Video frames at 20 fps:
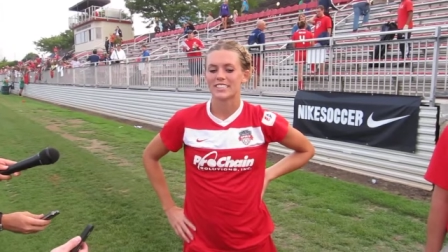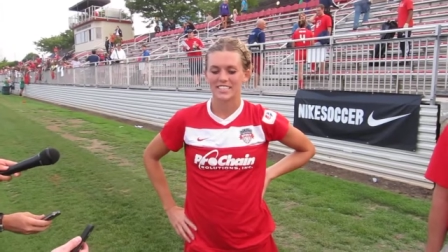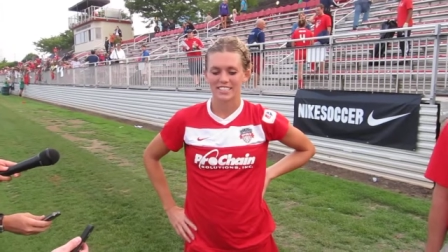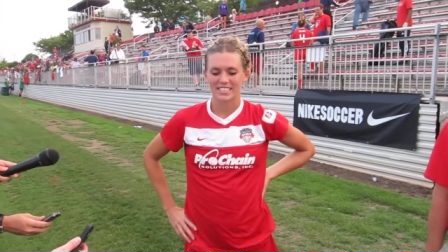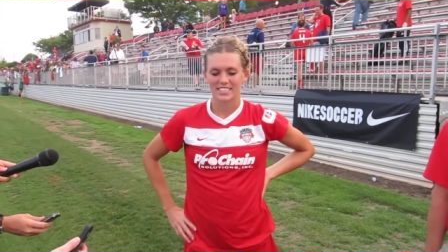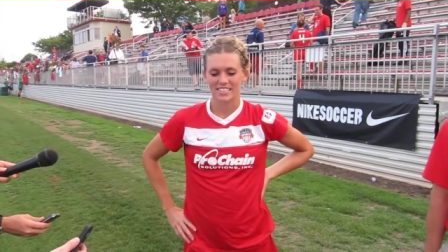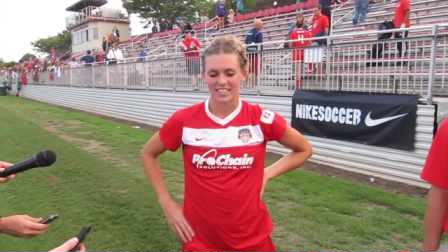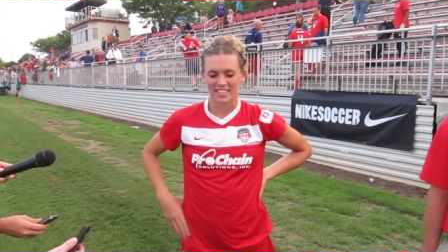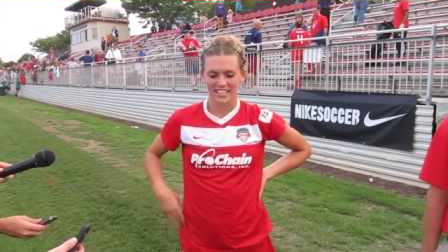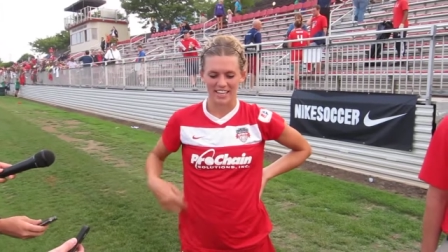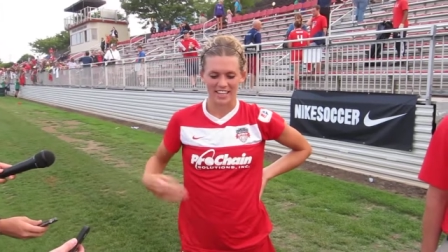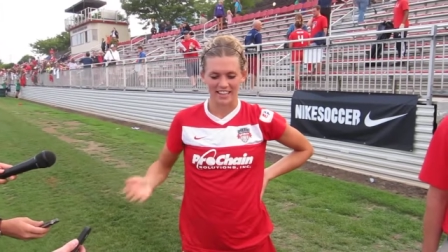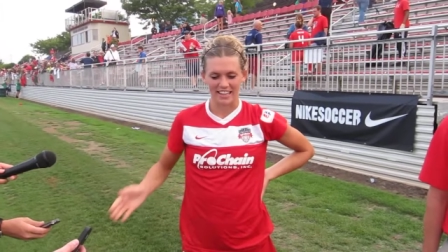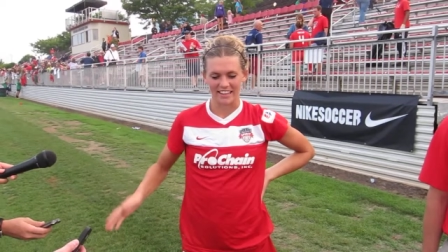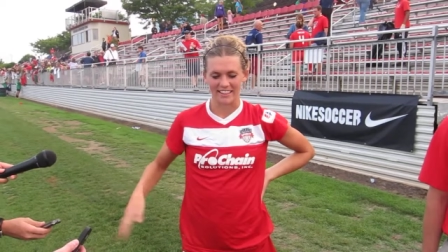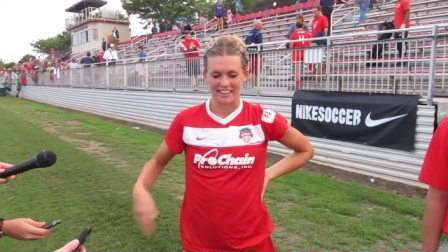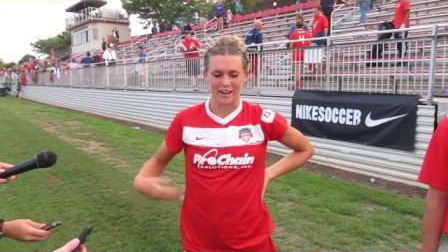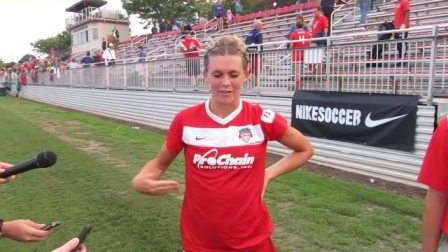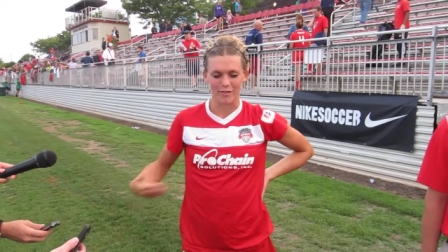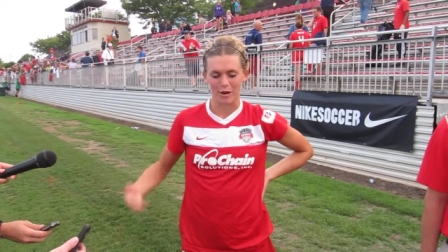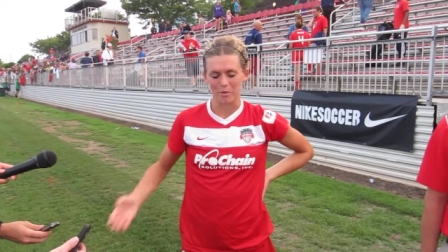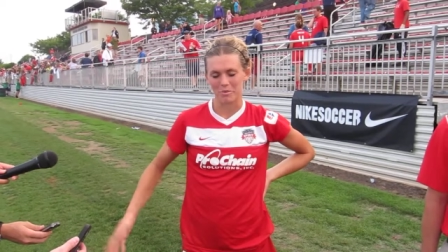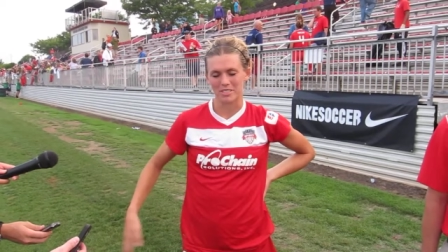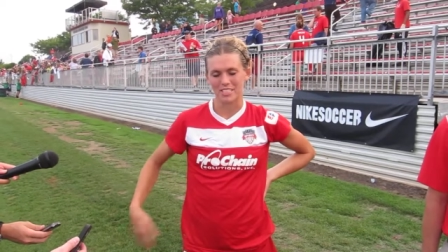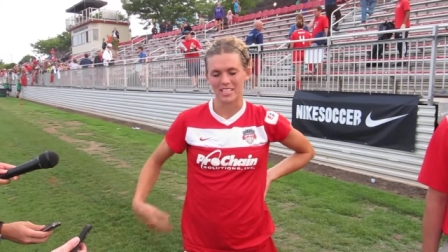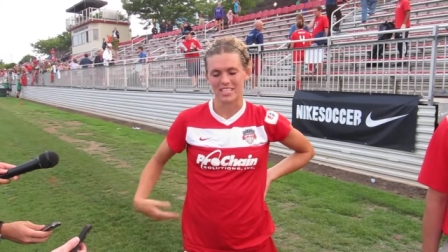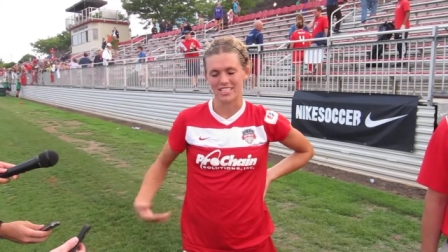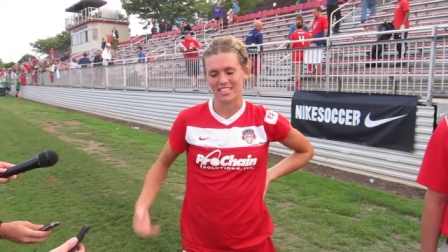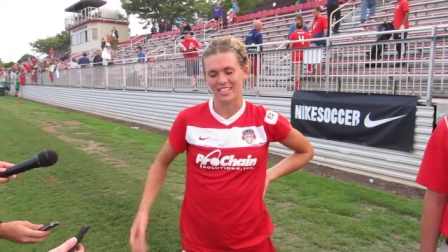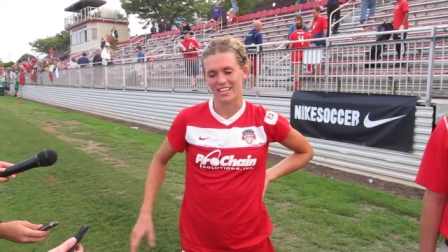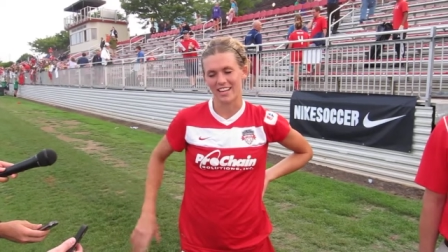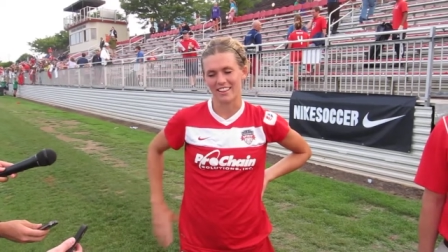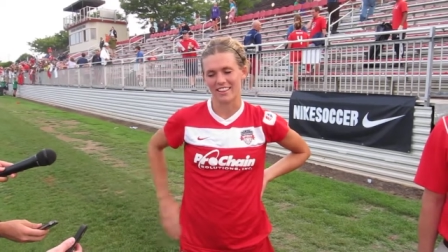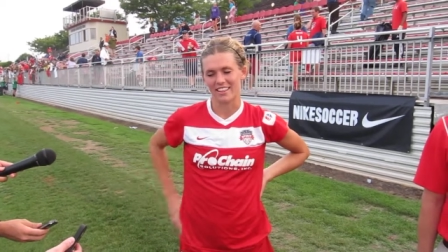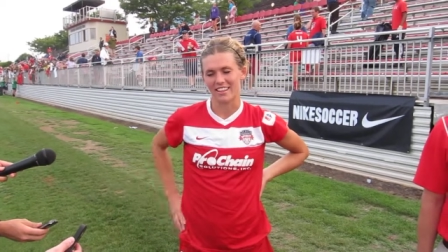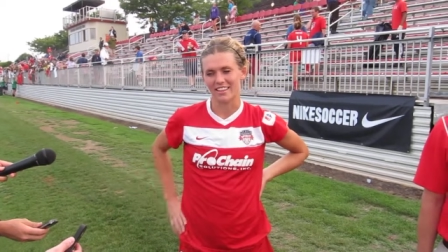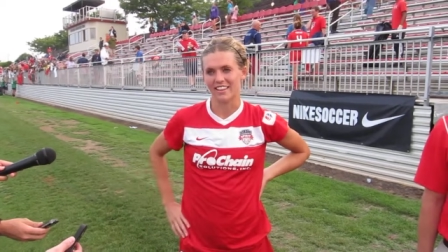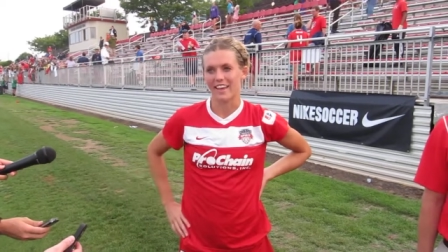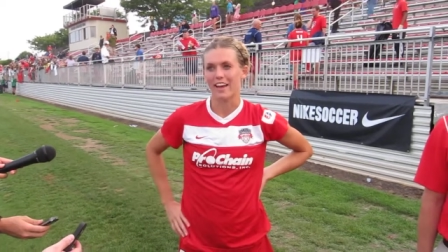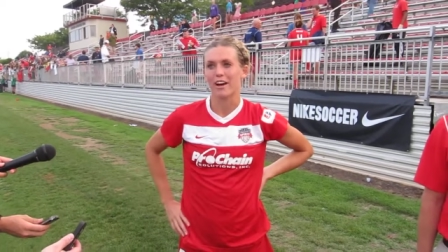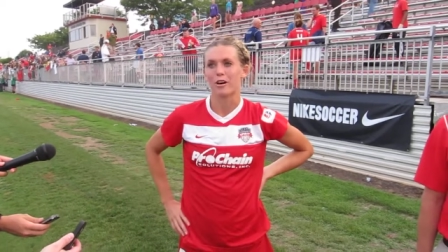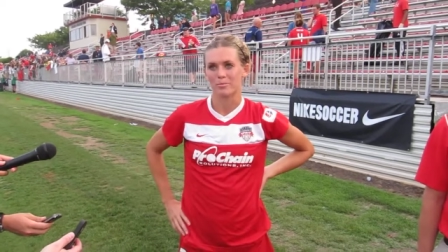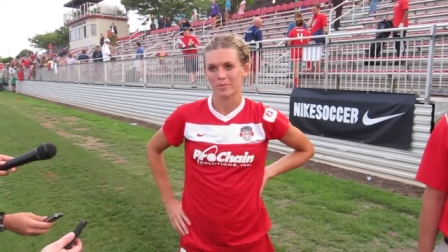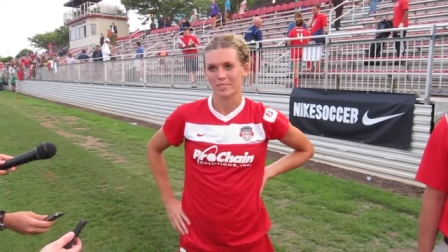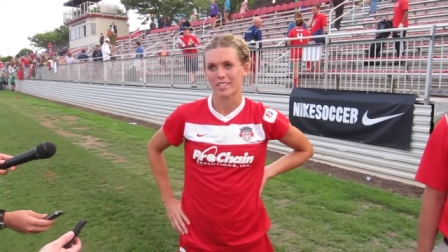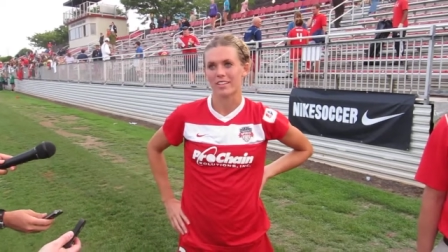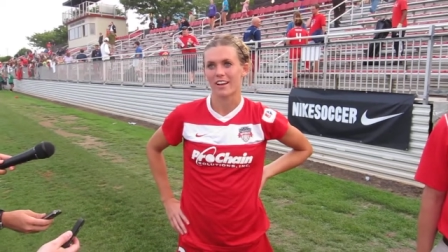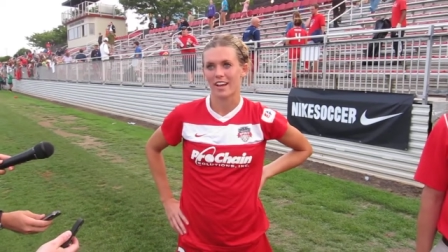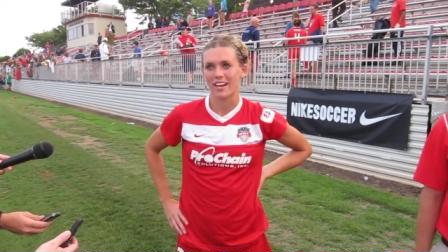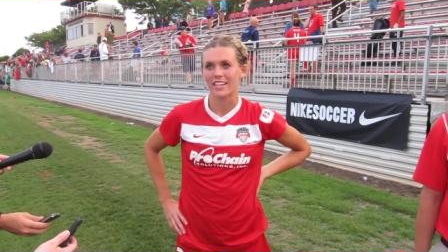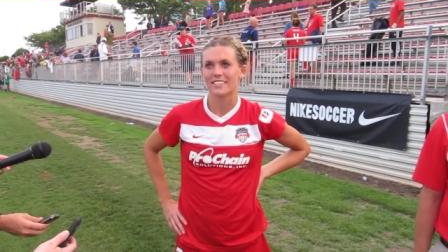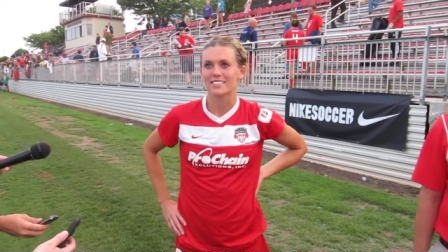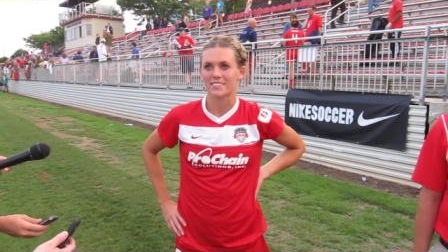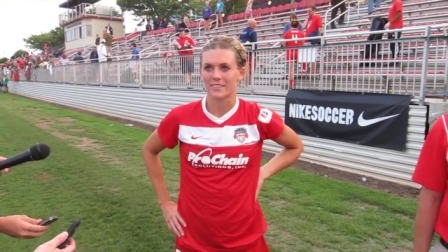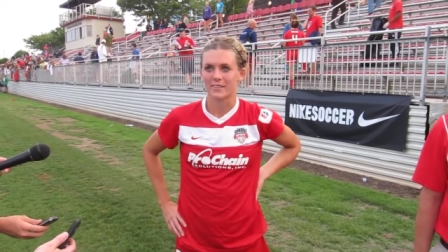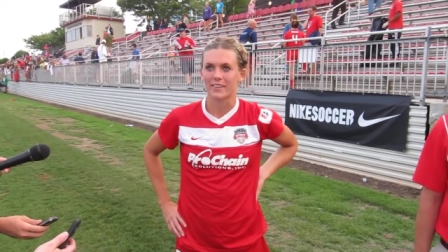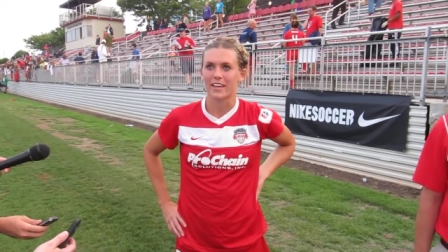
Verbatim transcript: just need to get like that repetition. I think that helps a lot. So,